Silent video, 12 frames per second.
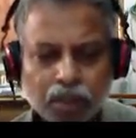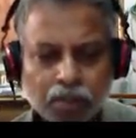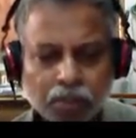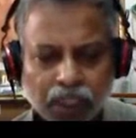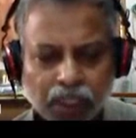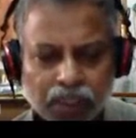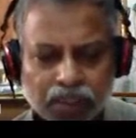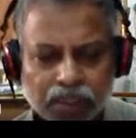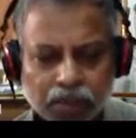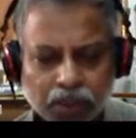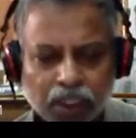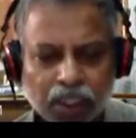
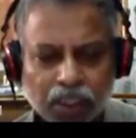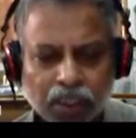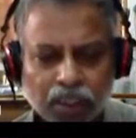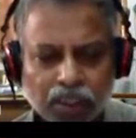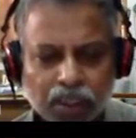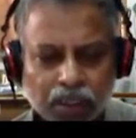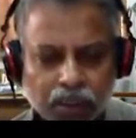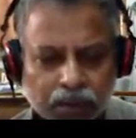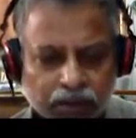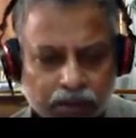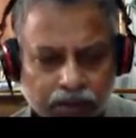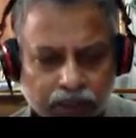because okay,
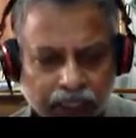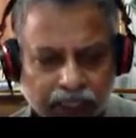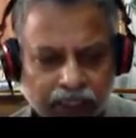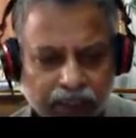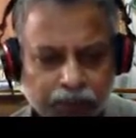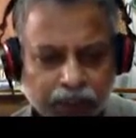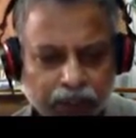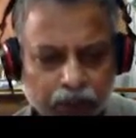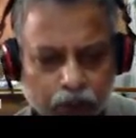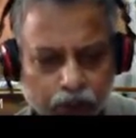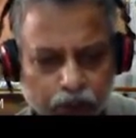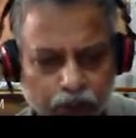that has been
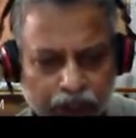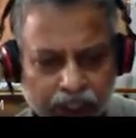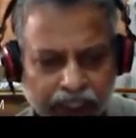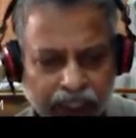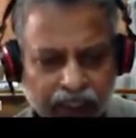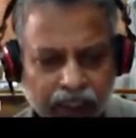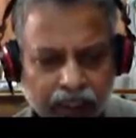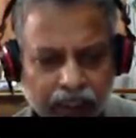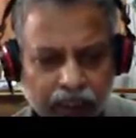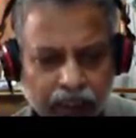used to detect